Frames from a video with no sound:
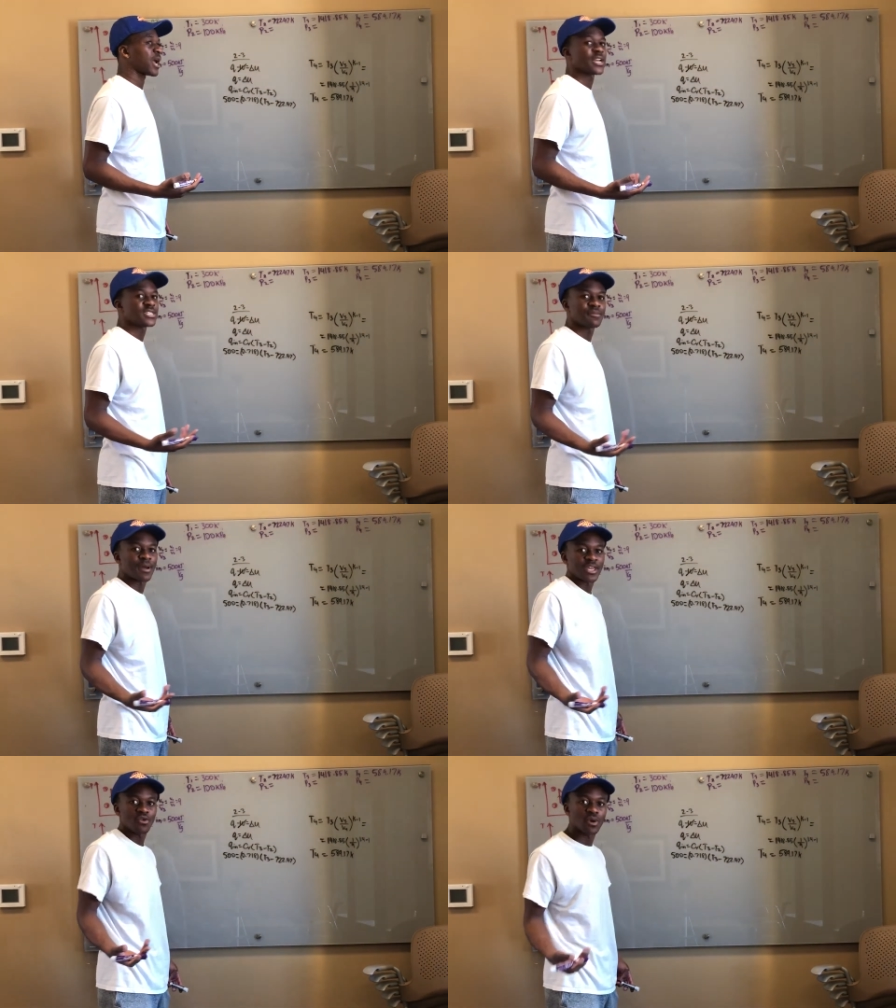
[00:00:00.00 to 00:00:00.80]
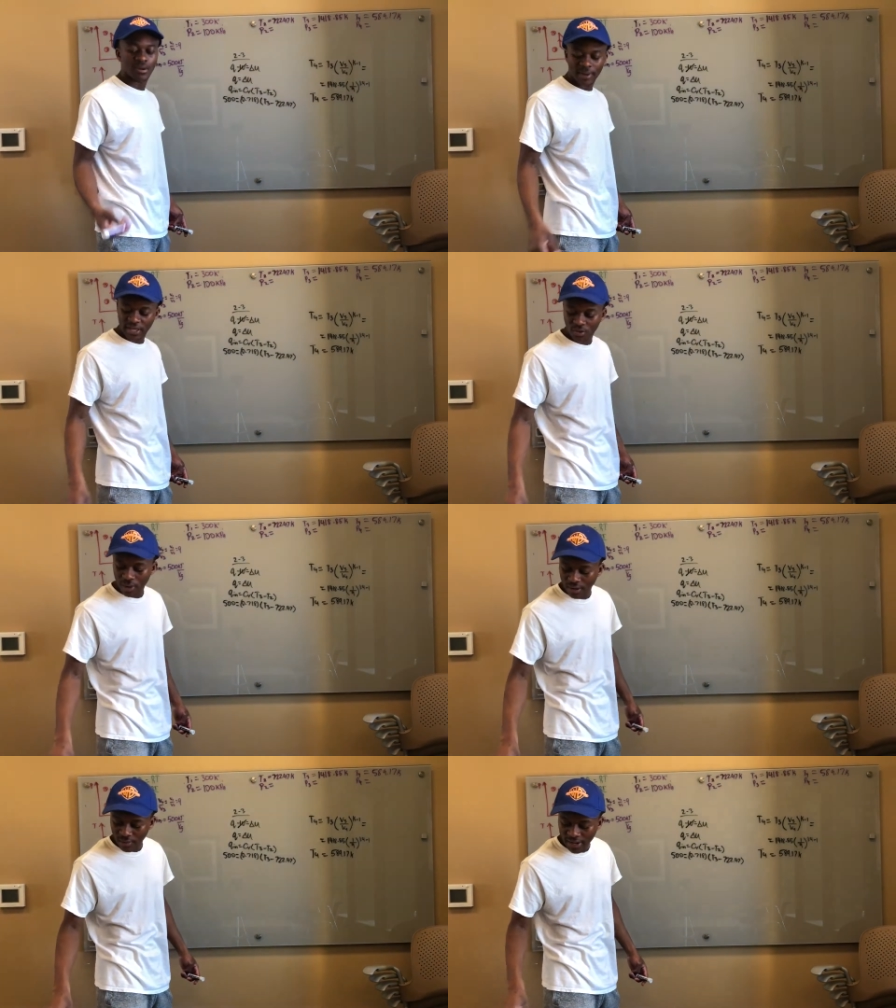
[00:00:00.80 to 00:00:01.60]
just need my Q in and my Q
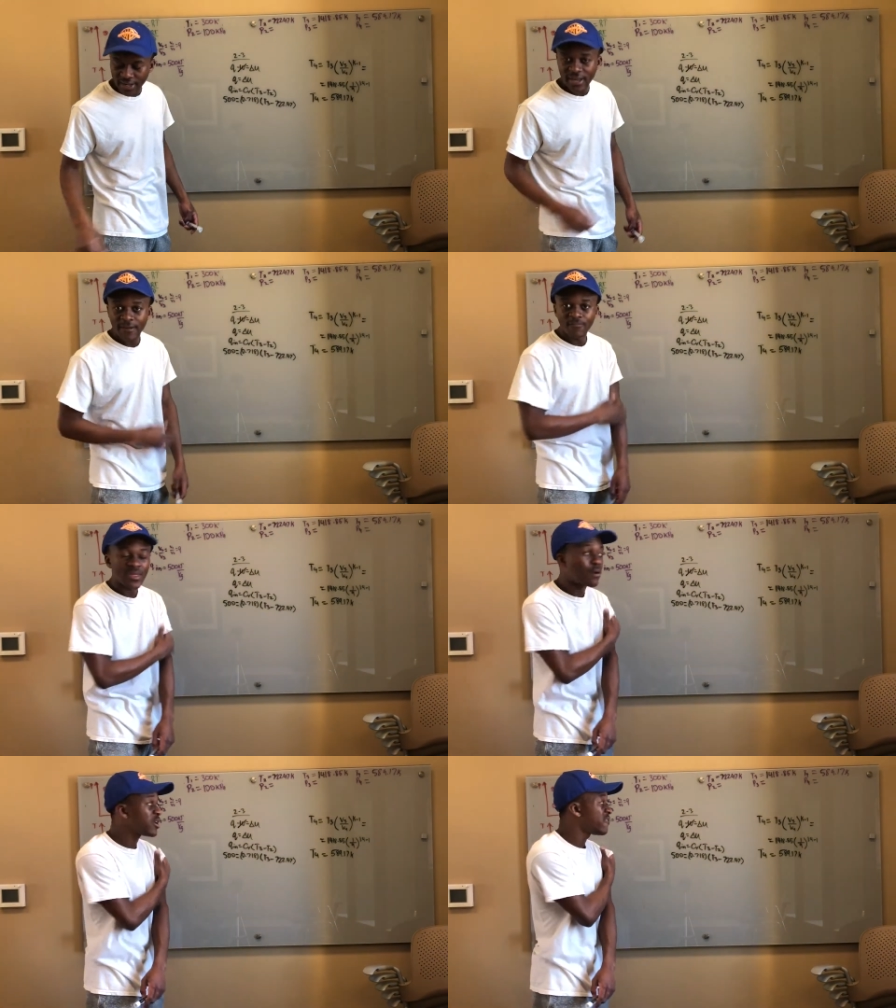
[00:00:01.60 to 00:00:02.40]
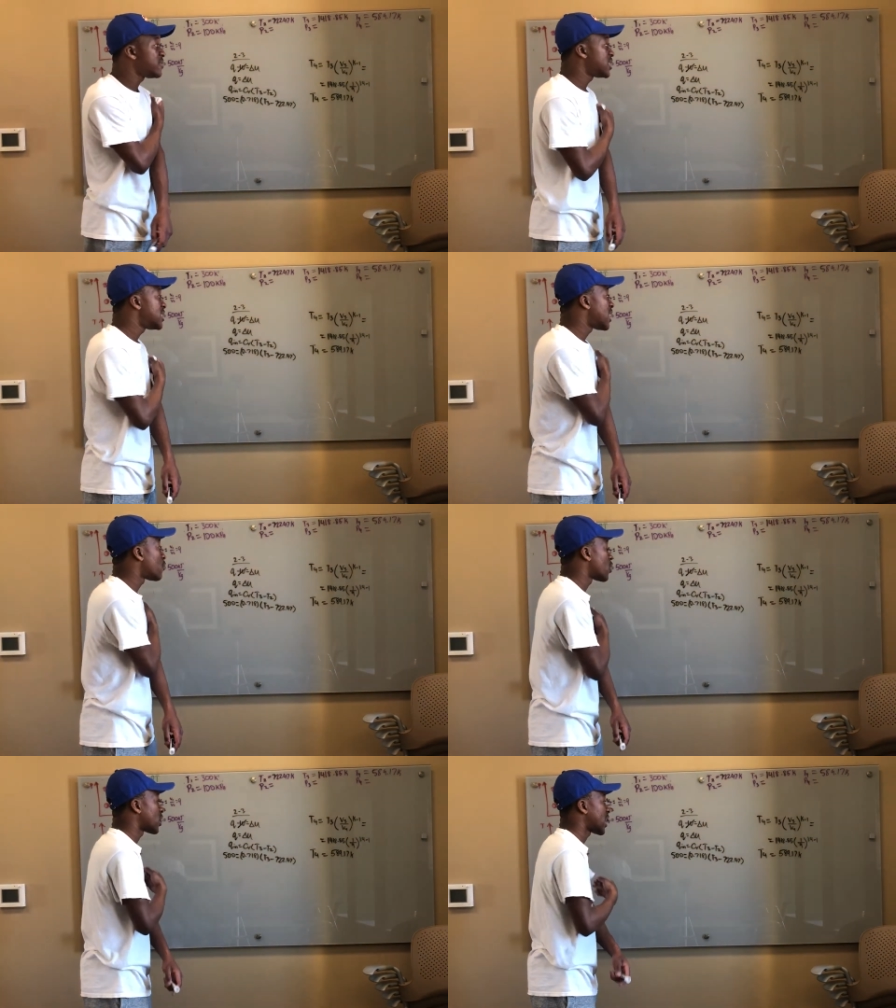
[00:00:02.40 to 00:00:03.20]
out, right? That will give me the net
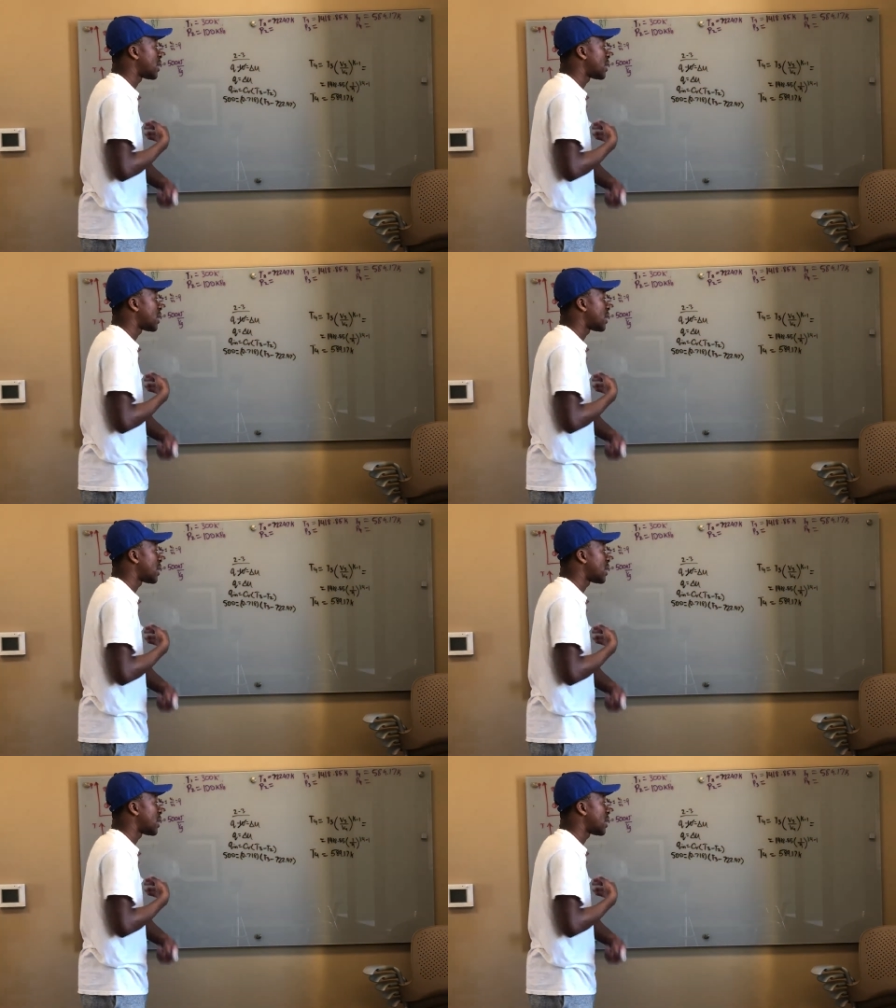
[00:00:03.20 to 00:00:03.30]
work.